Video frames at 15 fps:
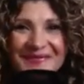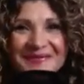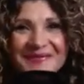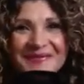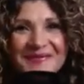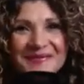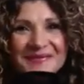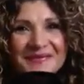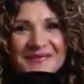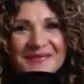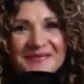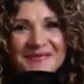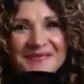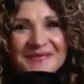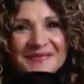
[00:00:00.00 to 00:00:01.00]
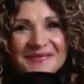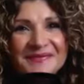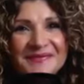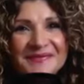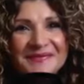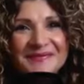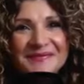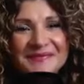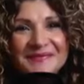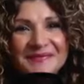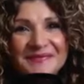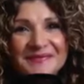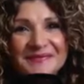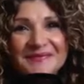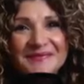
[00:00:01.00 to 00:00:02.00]

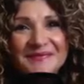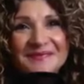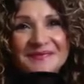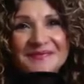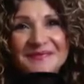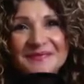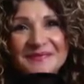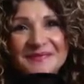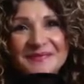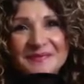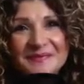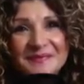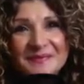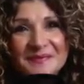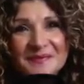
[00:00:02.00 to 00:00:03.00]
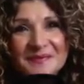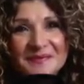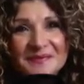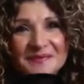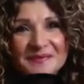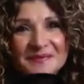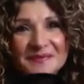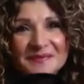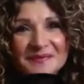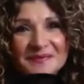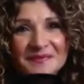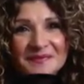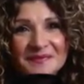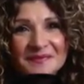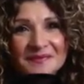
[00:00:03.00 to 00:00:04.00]

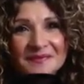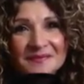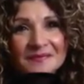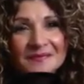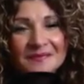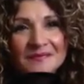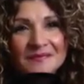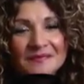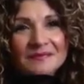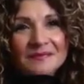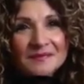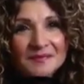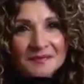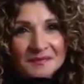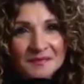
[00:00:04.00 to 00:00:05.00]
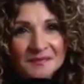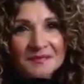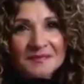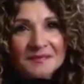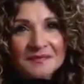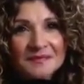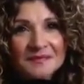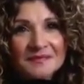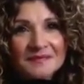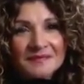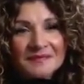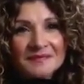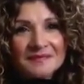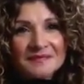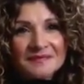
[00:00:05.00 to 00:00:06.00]

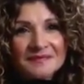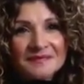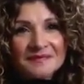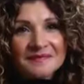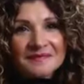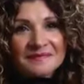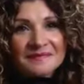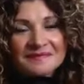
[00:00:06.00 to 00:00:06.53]
(not speaking)